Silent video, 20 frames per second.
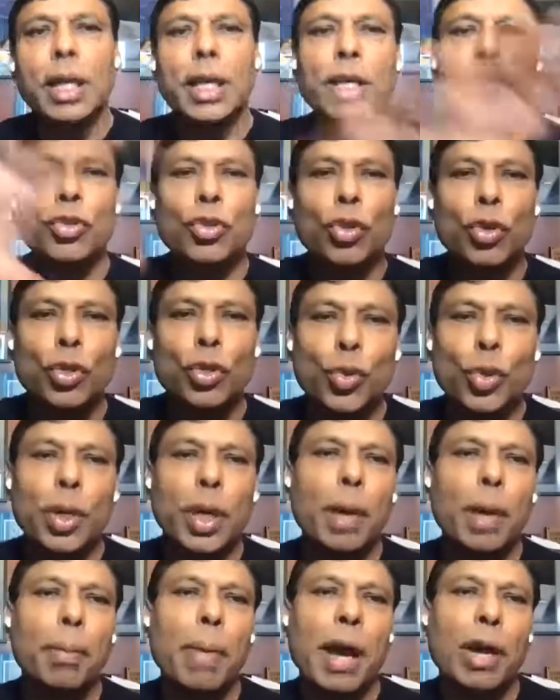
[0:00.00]
is going to
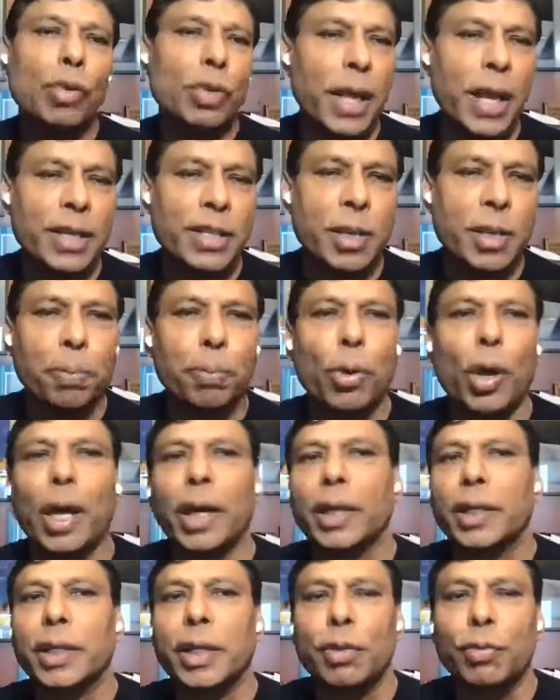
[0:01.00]
come out as a
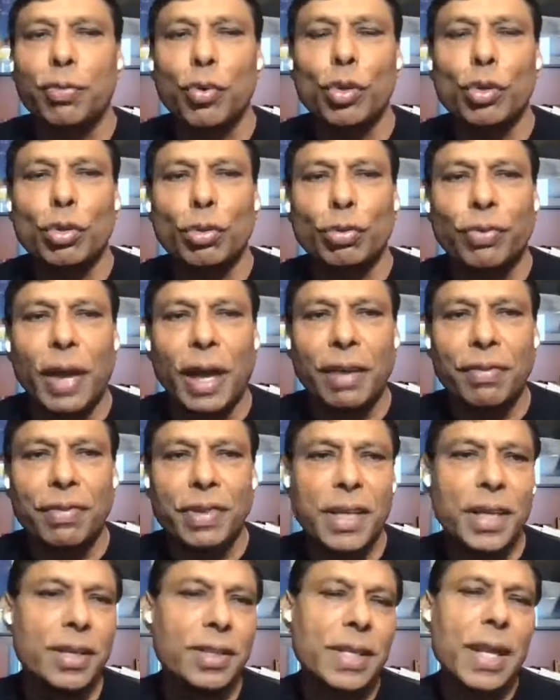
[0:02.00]
product in 4 to 5
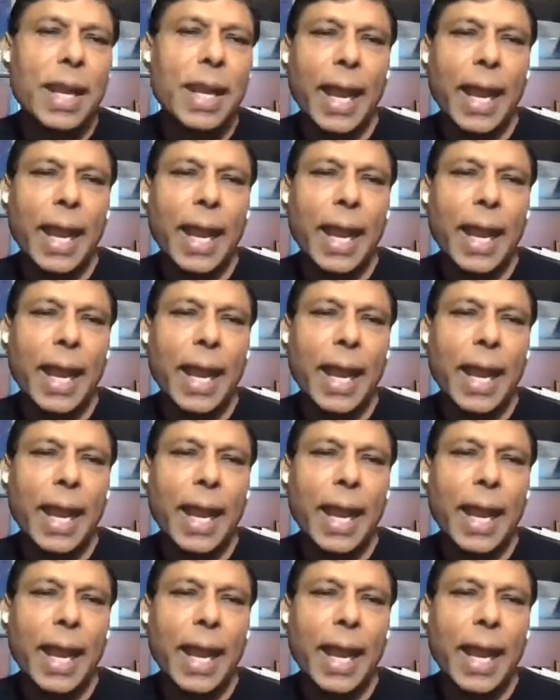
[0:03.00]
years.